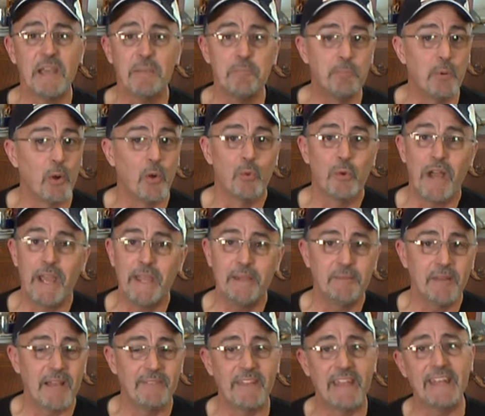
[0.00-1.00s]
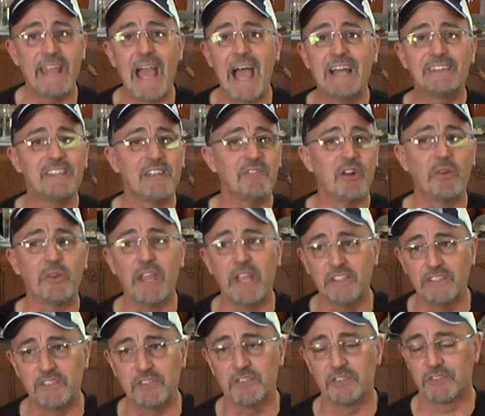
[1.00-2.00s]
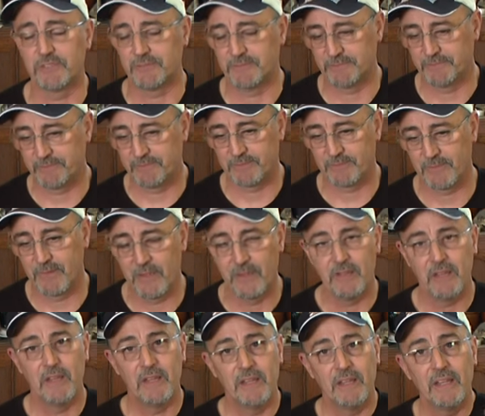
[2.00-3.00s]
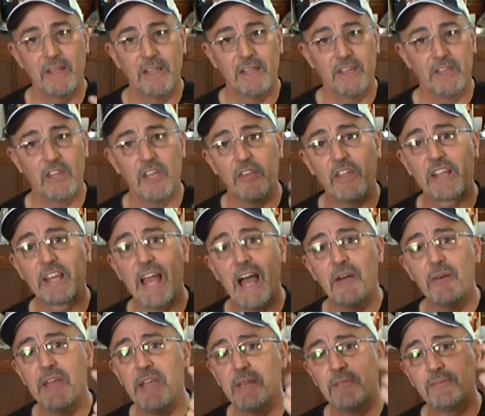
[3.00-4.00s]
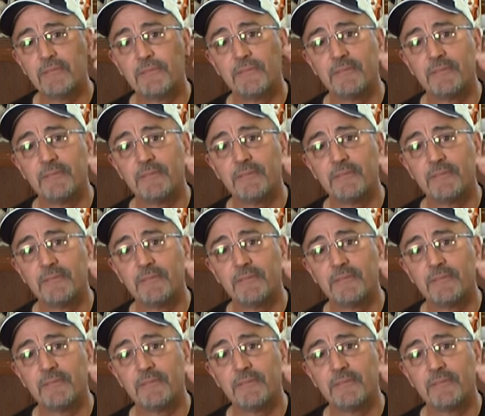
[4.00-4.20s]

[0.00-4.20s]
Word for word: simple, right? And then add the variations. ¿Y the clave?